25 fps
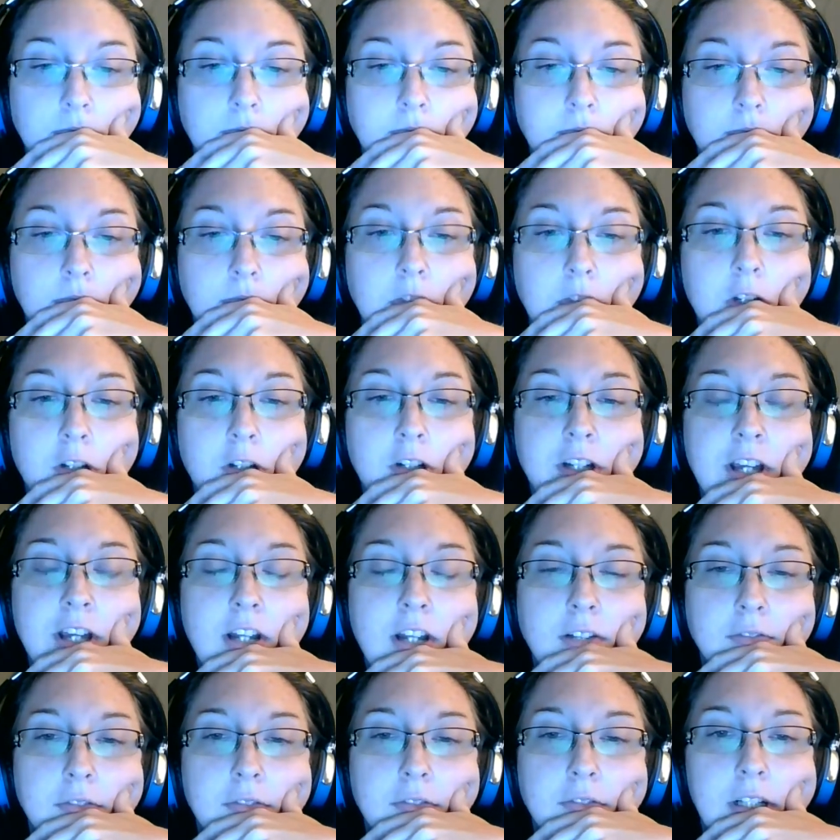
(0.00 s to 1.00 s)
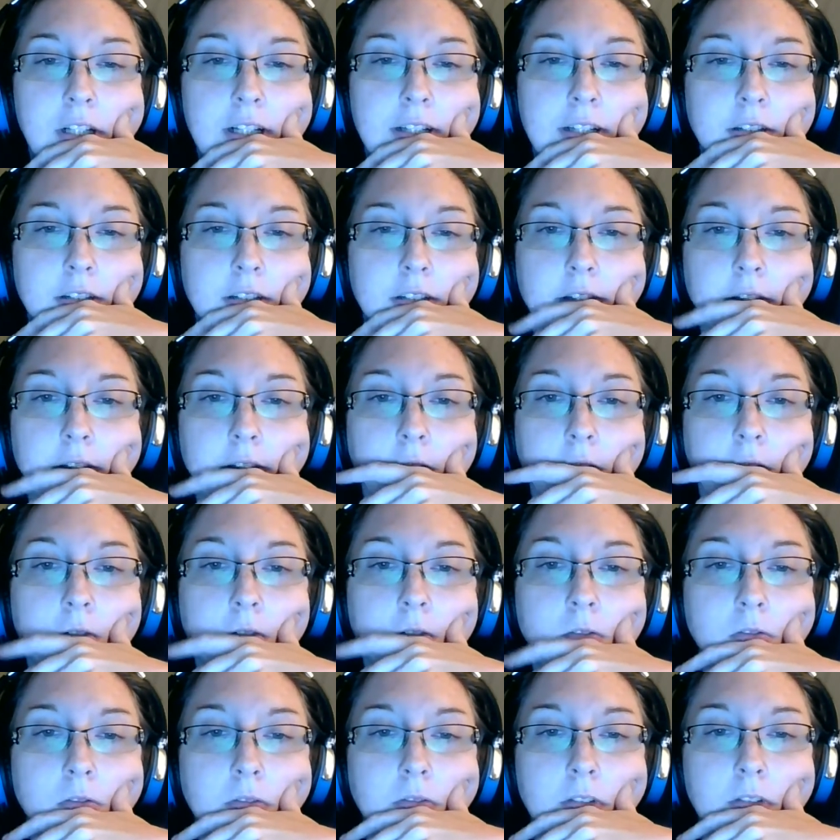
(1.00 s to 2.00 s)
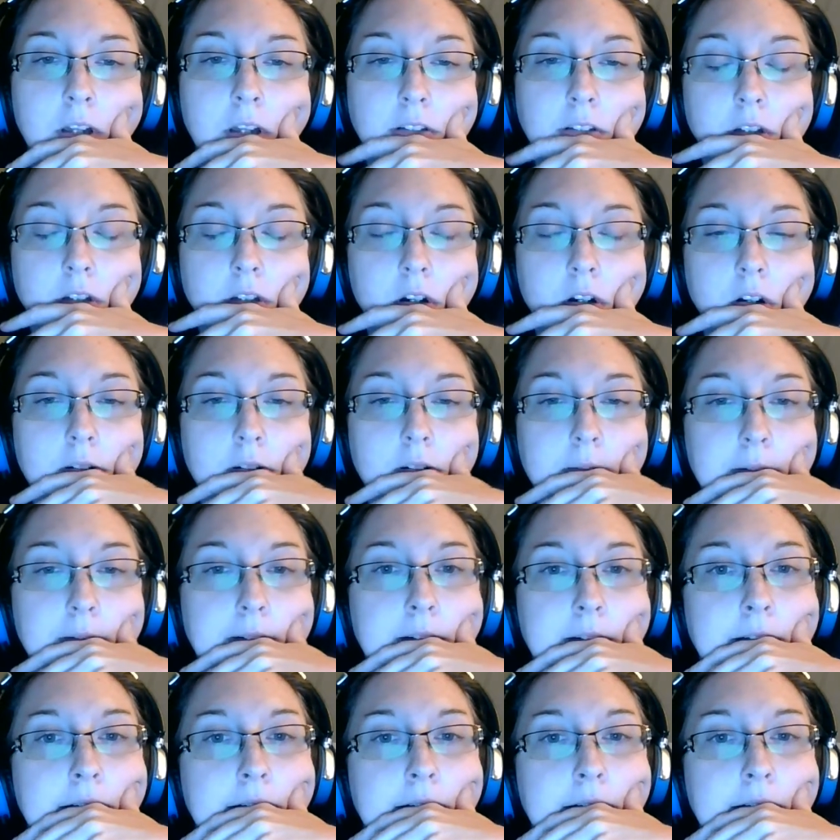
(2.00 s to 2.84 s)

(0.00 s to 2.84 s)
No, you gotta fillet the skin. That's the hard way.